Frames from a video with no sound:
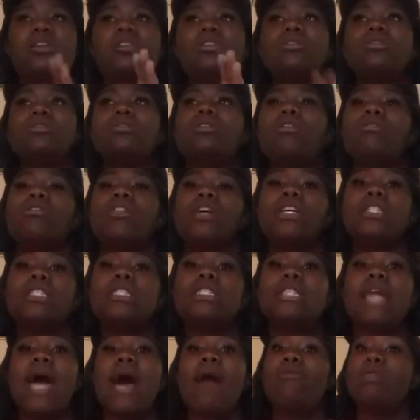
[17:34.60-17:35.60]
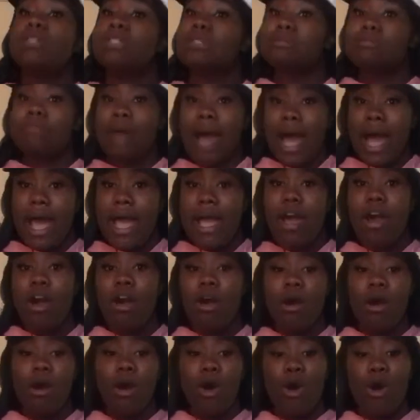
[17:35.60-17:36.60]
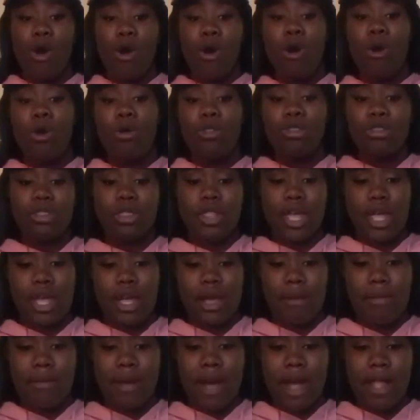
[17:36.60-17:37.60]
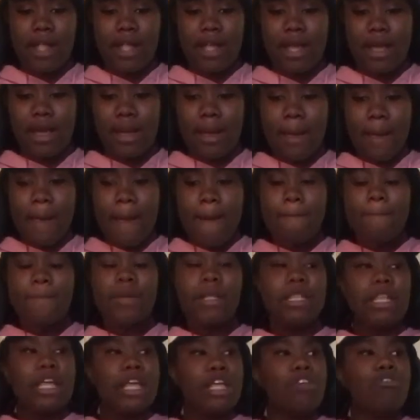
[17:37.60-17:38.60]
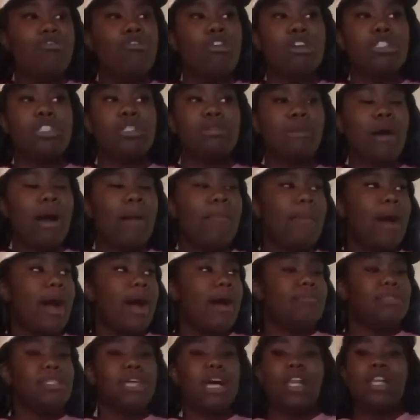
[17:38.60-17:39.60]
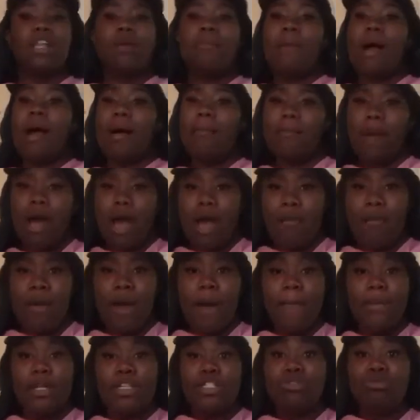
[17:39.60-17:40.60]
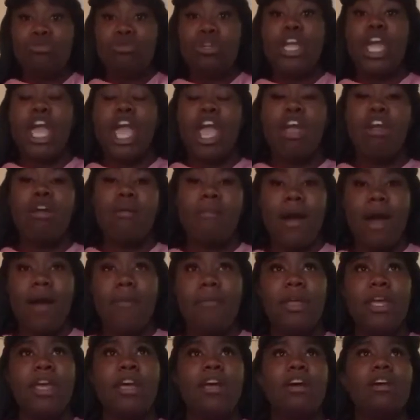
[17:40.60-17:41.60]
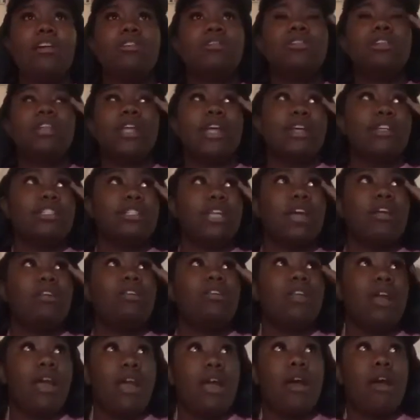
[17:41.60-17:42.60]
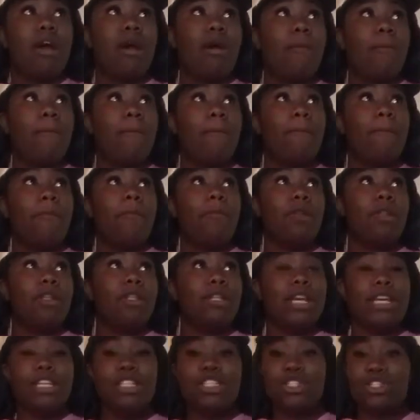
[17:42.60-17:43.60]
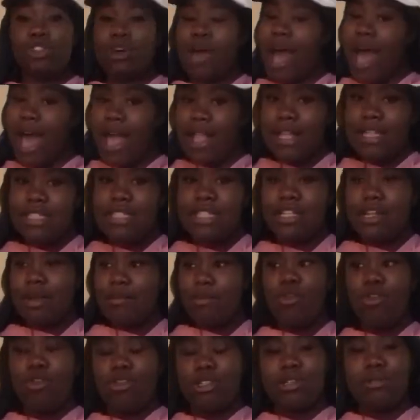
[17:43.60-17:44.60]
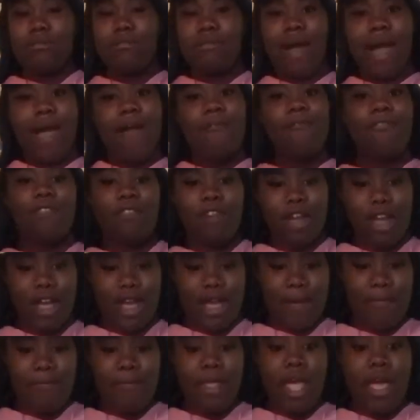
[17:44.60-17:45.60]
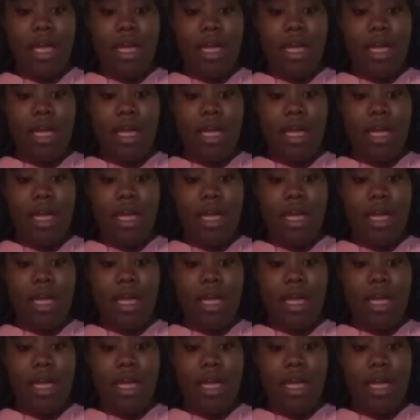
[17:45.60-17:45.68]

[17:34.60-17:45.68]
So that was my whole thing about it. But then you go to my mom telling my mom how much you care about me. So then it's like, damn, let's try this. And I'm going to my friend.